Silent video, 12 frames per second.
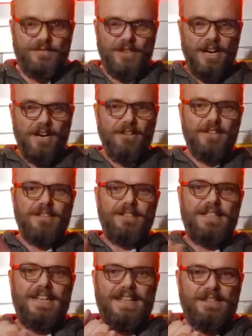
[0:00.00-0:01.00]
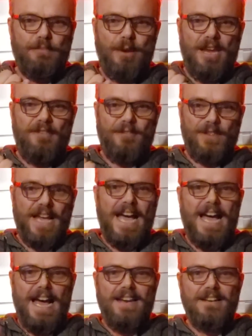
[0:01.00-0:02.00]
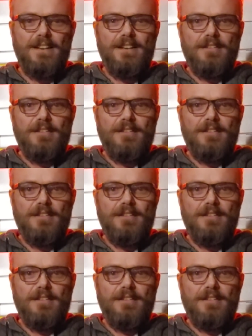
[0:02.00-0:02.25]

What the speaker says: not only are they going to have to pay for that,